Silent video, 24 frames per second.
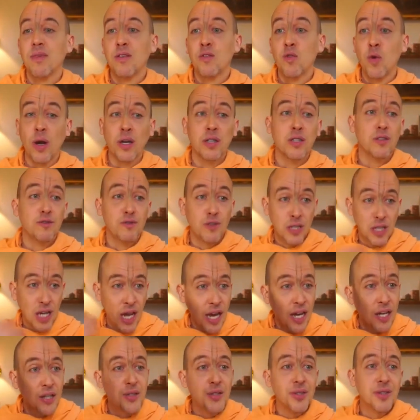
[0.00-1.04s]

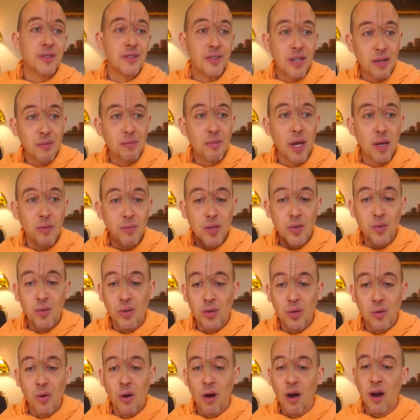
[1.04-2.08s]
rectification that may be
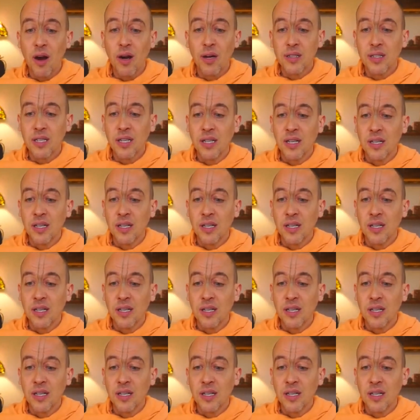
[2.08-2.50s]
required.